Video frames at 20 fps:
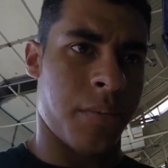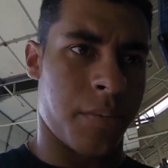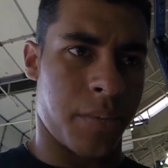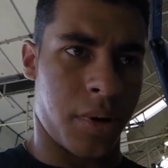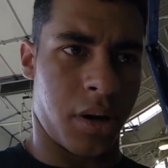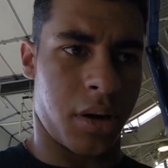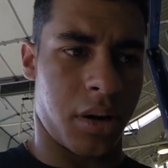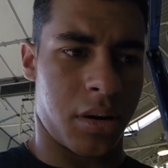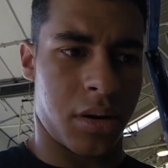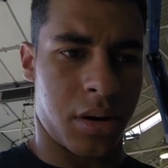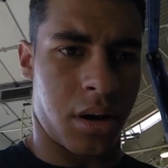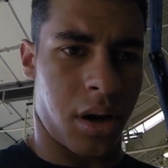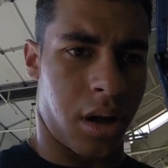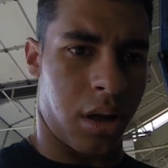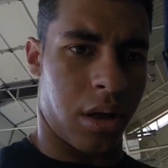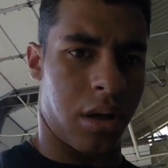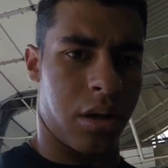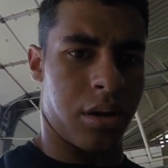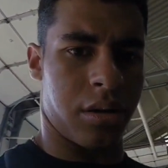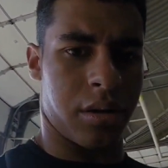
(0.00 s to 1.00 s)
But
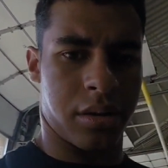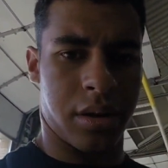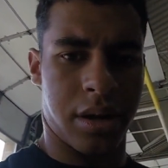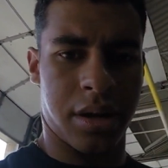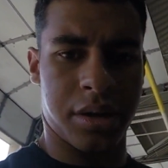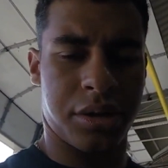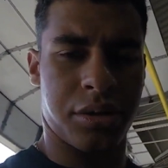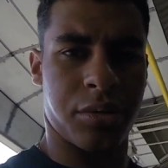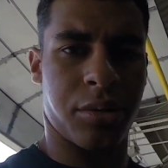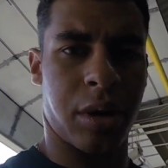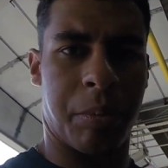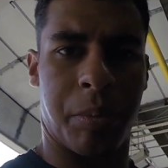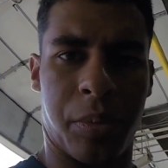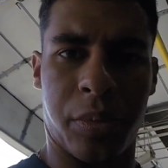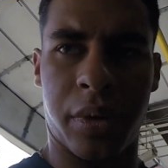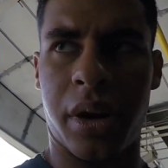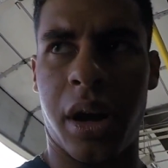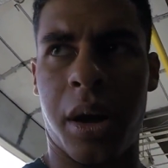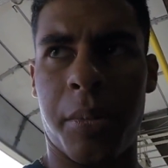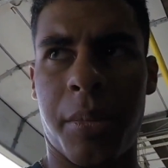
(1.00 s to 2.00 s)
I'll hit you up
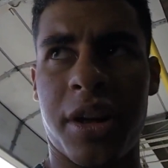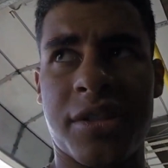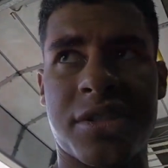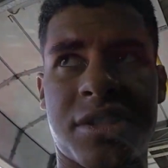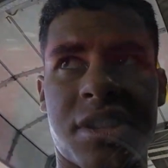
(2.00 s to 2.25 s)
when I'm on